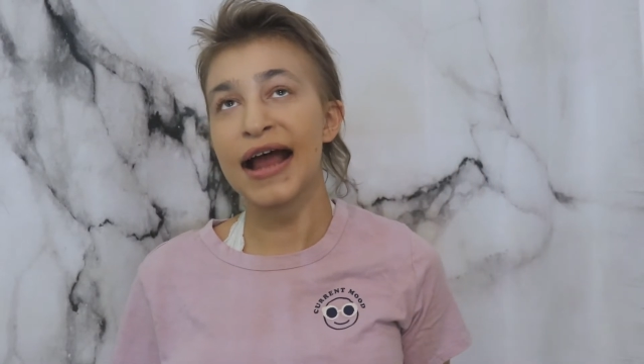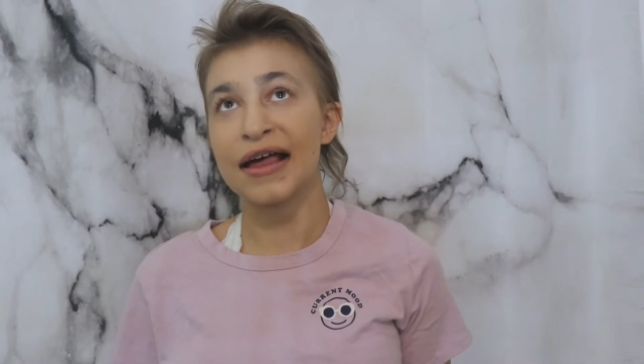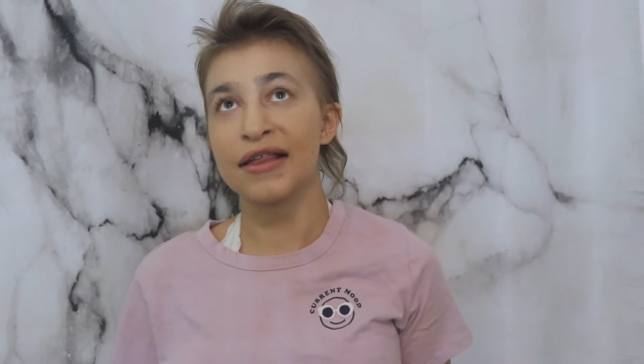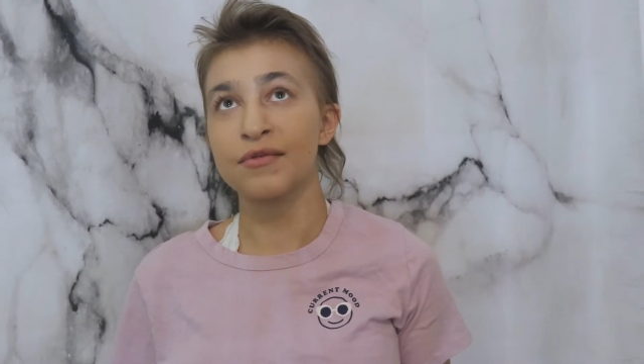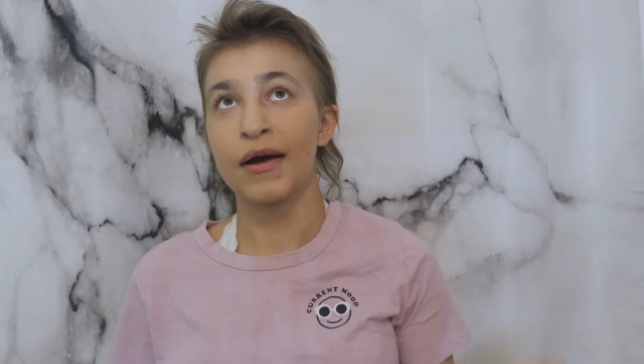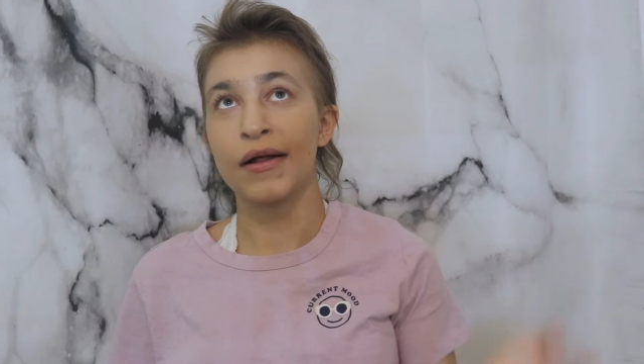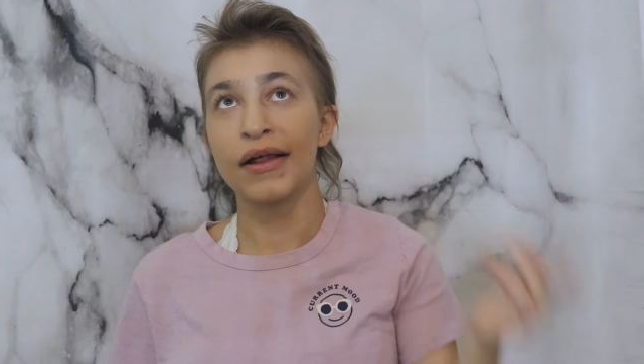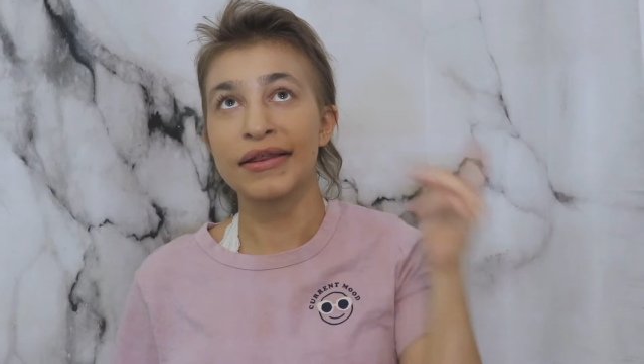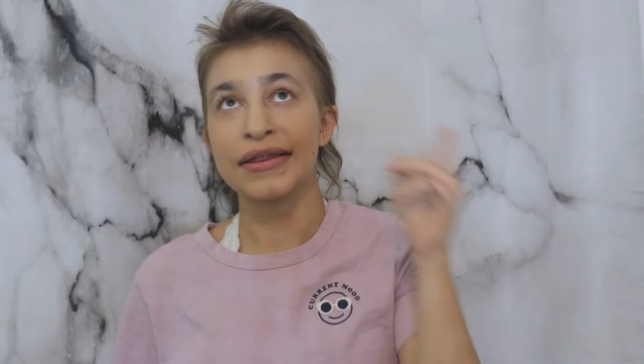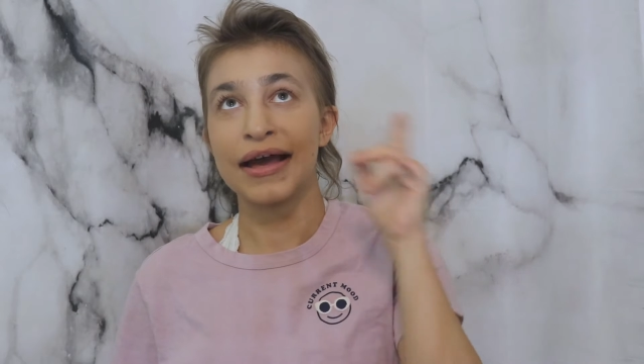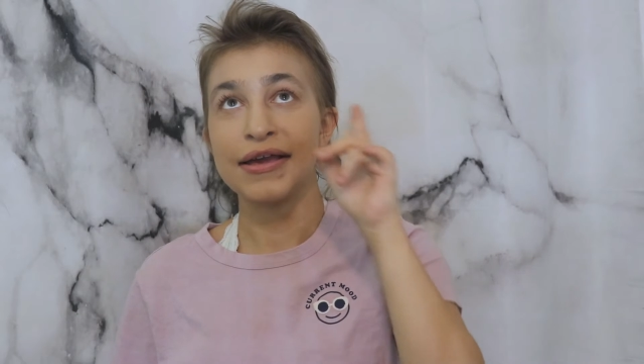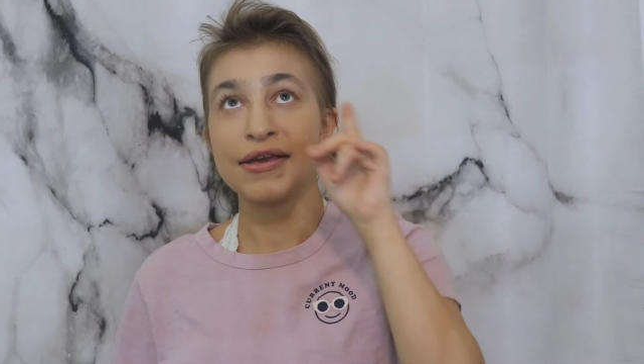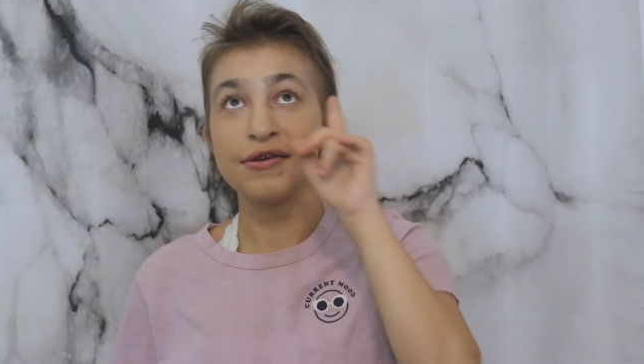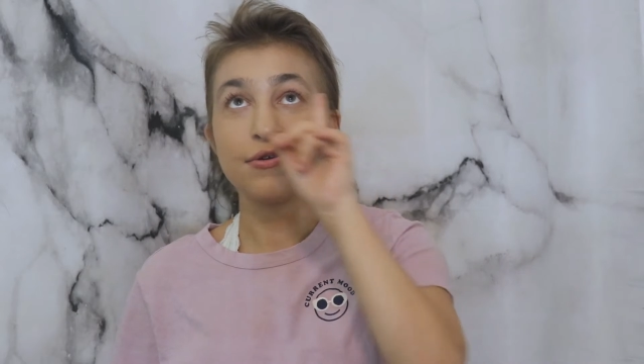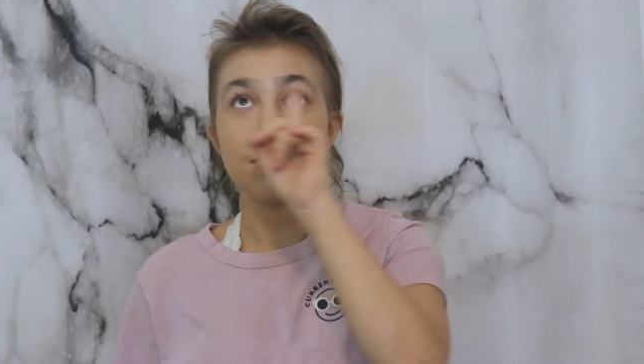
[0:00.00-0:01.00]
as well as
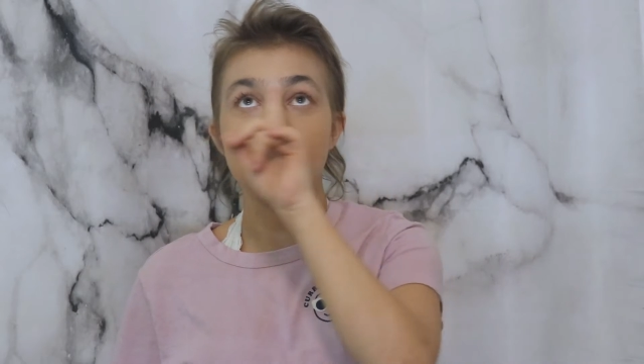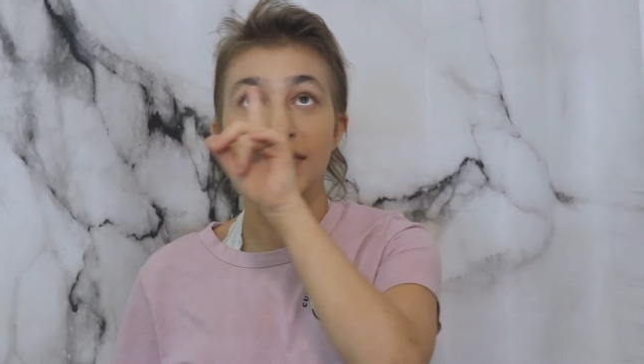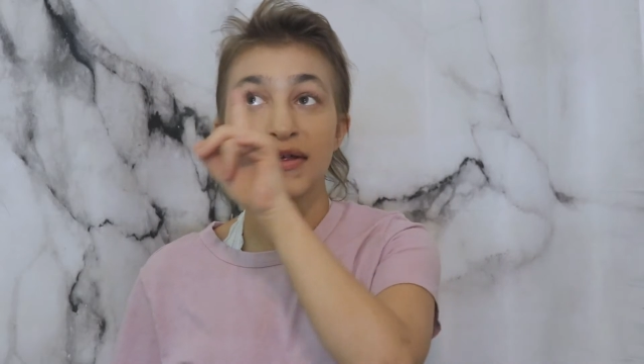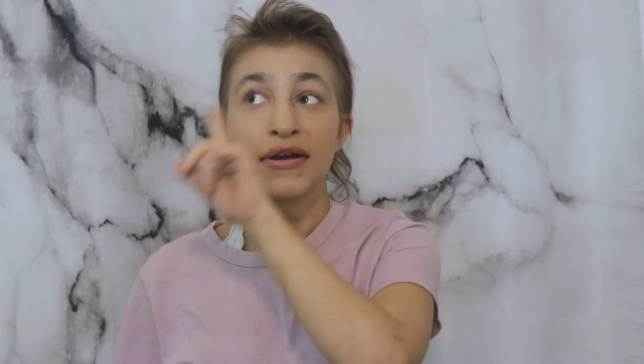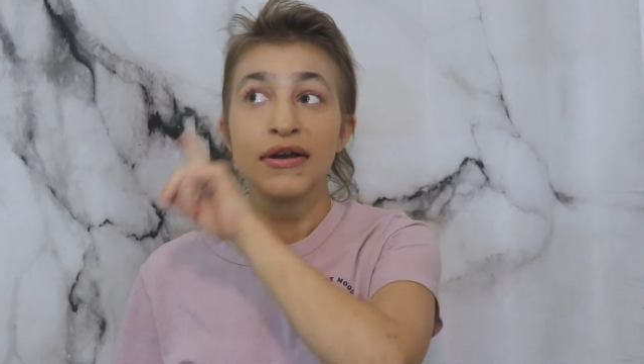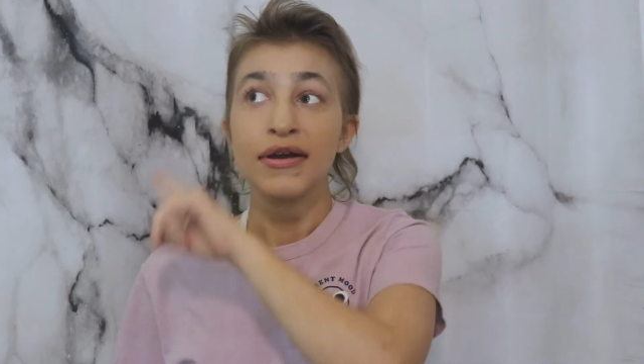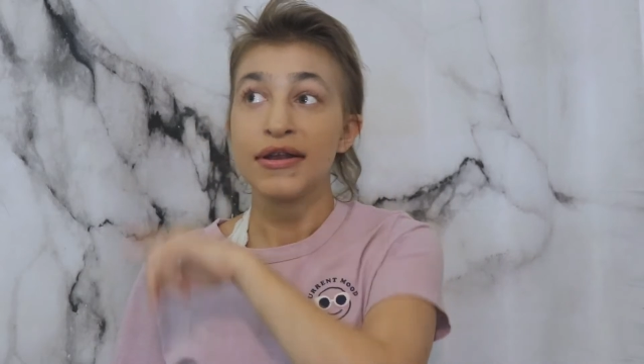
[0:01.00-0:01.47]
I use